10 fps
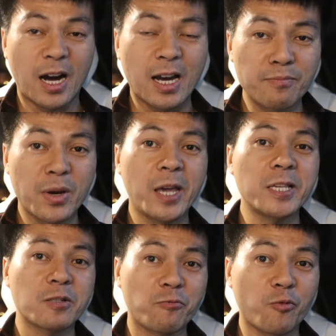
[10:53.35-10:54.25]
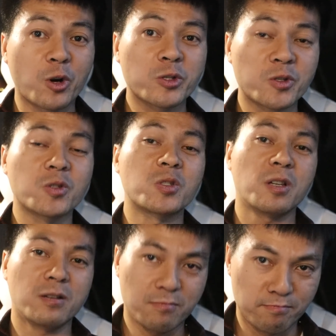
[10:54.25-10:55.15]
I-Pace versus
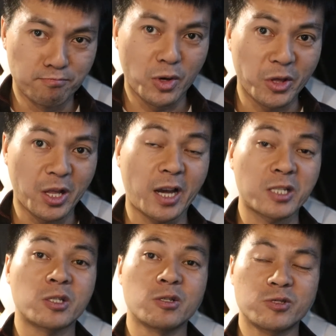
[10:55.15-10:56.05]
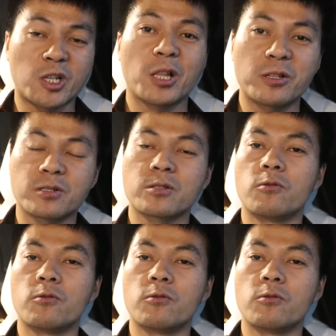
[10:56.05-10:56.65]
Model X challenge,